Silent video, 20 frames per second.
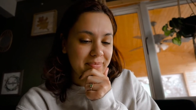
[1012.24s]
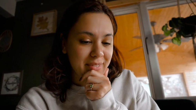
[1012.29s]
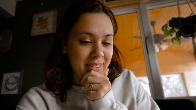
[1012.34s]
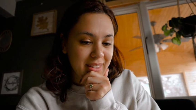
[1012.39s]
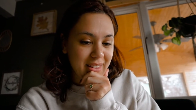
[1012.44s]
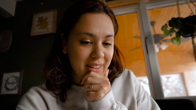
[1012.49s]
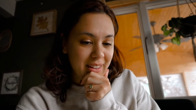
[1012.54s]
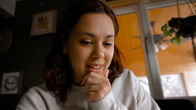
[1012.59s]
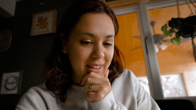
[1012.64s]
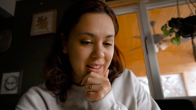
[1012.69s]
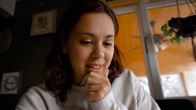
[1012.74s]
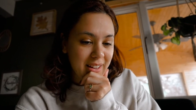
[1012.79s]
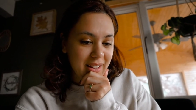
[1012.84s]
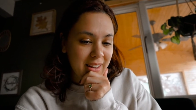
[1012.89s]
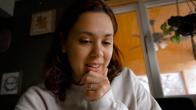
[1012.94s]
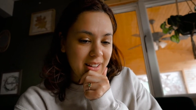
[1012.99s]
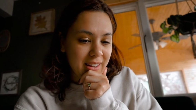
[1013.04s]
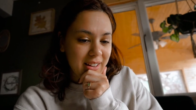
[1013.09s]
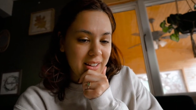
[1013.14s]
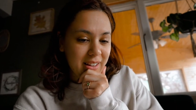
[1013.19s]

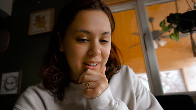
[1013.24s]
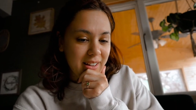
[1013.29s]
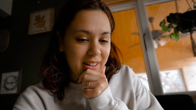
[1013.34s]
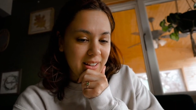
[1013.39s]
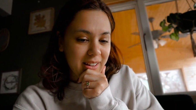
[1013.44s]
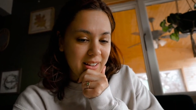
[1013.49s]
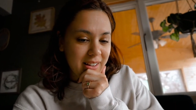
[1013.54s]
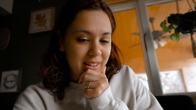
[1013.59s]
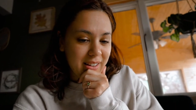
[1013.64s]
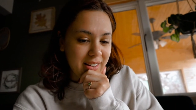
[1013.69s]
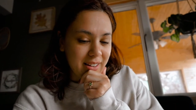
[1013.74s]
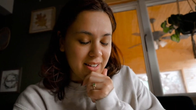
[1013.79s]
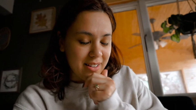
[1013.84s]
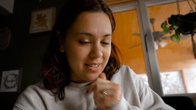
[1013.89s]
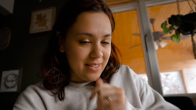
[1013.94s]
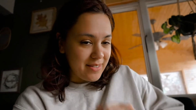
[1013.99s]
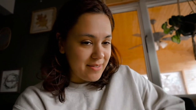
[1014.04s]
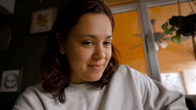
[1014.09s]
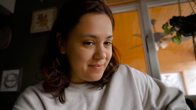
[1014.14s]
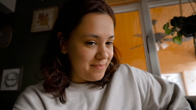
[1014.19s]

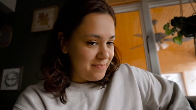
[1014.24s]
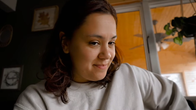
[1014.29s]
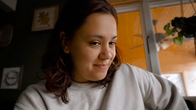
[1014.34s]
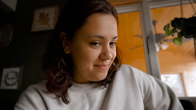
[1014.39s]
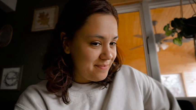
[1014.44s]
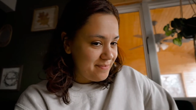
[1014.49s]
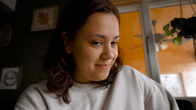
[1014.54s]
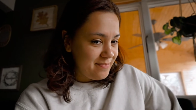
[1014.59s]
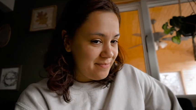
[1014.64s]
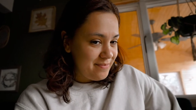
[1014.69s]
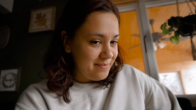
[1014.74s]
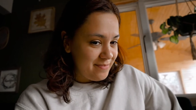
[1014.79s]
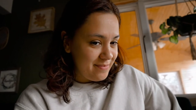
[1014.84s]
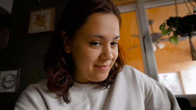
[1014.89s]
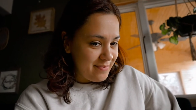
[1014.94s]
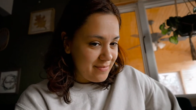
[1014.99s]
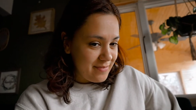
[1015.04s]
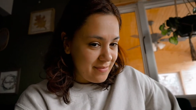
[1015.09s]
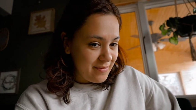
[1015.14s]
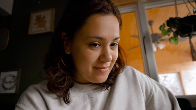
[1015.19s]

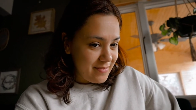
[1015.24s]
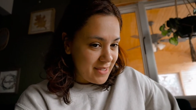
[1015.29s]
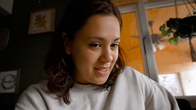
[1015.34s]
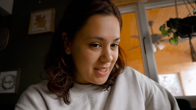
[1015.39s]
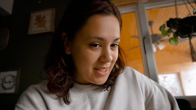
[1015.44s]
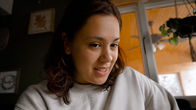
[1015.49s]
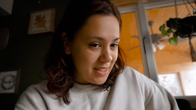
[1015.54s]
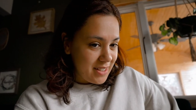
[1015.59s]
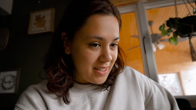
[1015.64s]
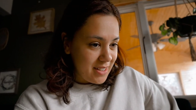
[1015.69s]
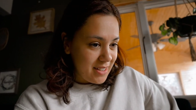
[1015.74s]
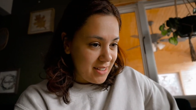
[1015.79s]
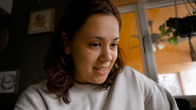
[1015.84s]
[no speech]